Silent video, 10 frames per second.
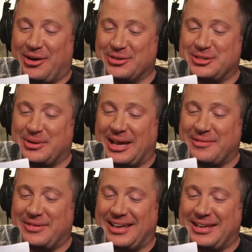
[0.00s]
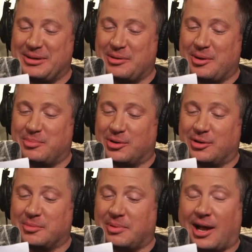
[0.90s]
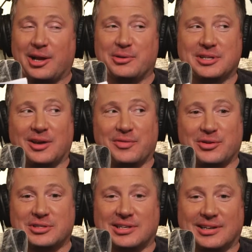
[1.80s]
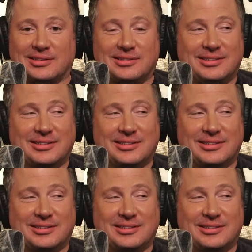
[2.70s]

also have a, a bird biodiversity.